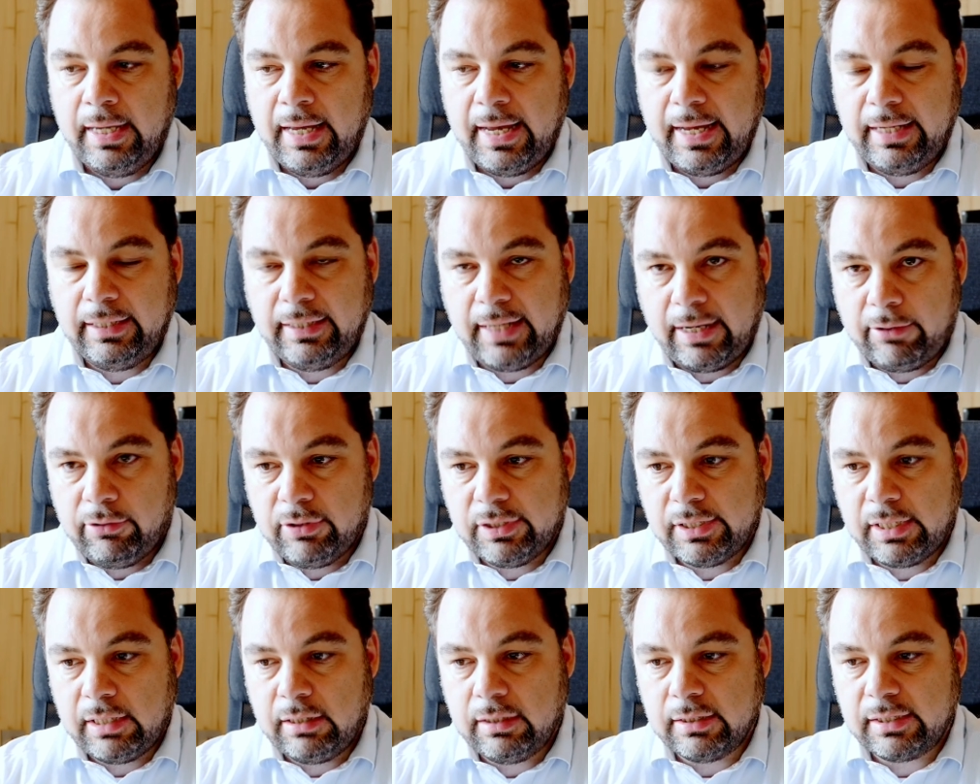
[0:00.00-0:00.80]
And now you
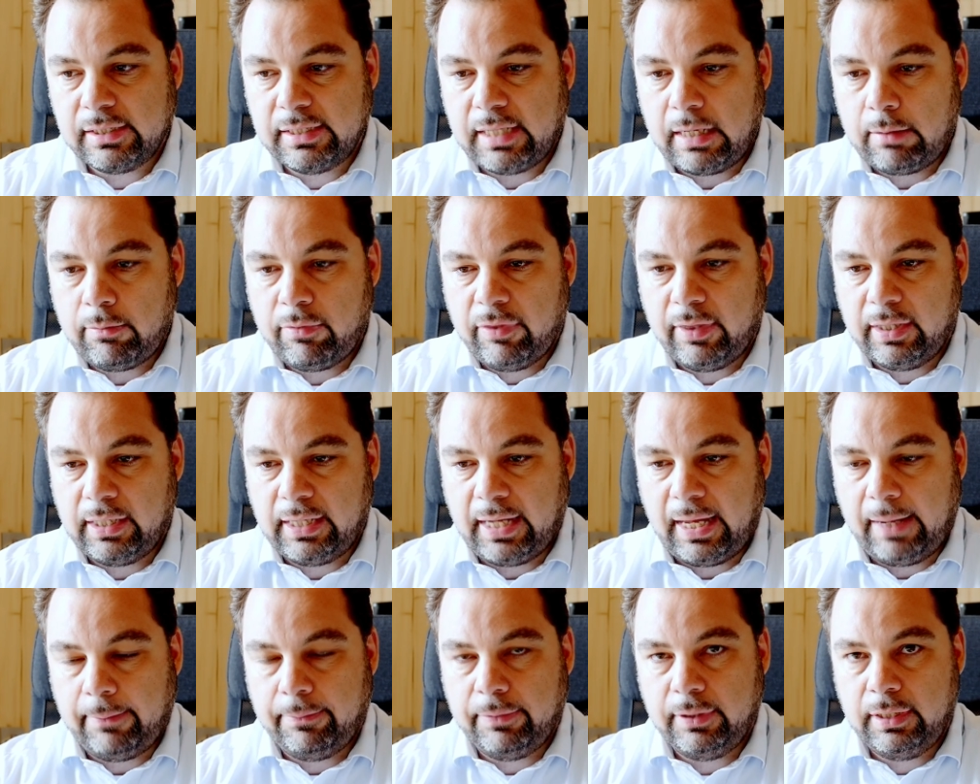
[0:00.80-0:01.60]
see the same thing
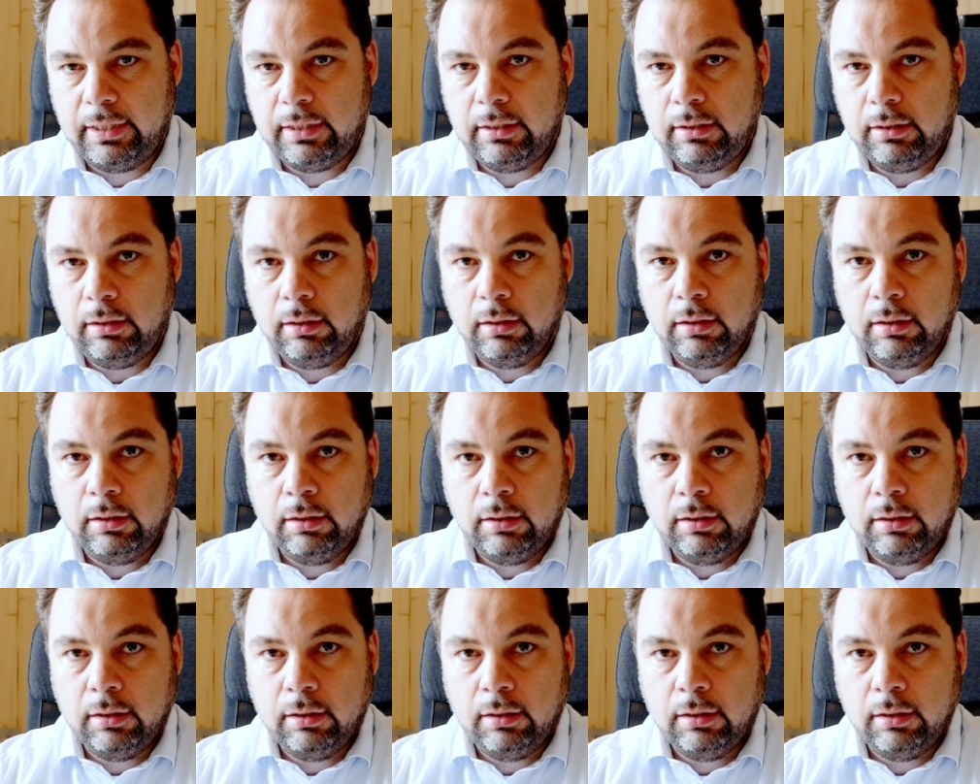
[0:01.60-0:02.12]
happening